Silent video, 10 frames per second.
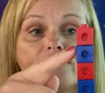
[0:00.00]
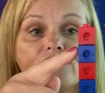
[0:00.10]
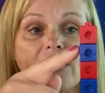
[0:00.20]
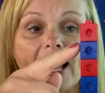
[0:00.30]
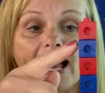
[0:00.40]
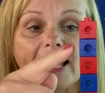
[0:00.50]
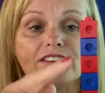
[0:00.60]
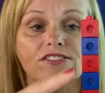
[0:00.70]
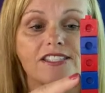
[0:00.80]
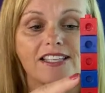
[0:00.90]

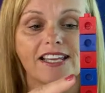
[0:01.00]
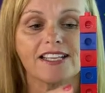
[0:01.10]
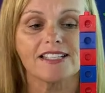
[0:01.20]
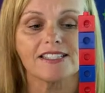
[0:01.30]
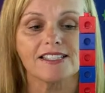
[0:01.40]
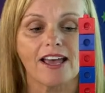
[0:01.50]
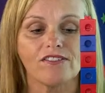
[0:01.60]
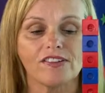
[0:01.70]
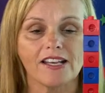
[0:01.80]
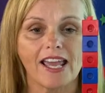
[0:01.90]
Five, six,
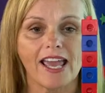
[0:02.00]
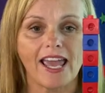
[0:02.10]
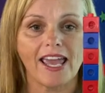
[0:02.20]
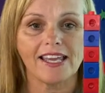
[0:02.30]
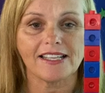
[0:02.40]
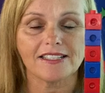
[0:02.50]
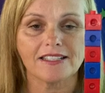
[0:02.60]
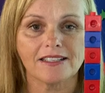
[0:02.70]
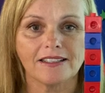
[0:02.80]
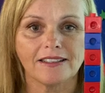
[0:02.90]
seven, eight.